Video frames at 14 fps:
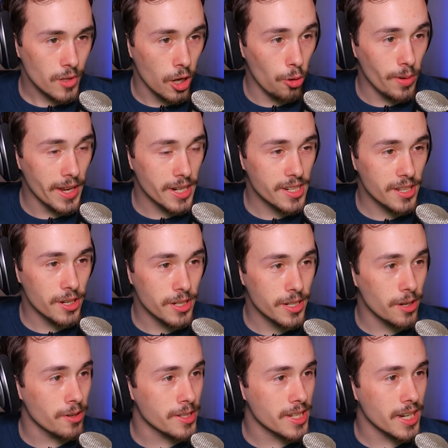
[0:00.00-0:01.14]
Oh, we actually good to
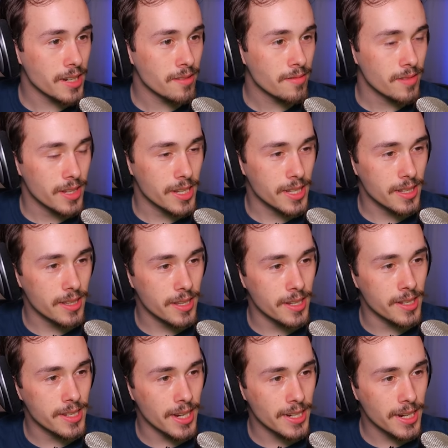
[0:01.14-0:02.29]
go inside? Is the
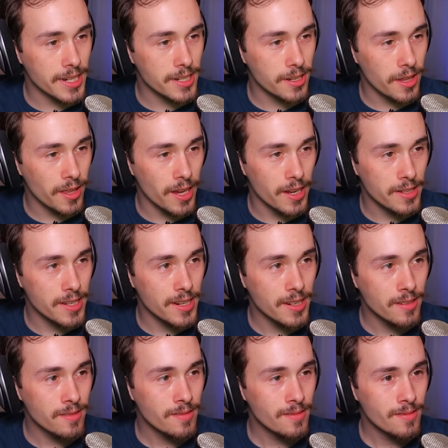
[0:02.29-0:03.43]
inside nicer than the outside?
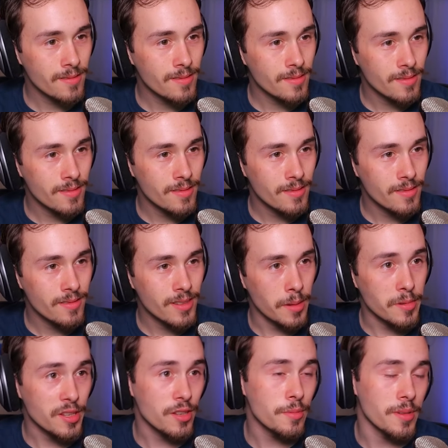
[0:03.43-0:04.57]
I'm
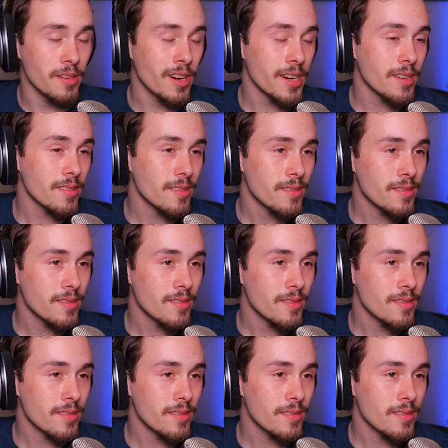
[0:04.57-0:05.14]
assuming, right?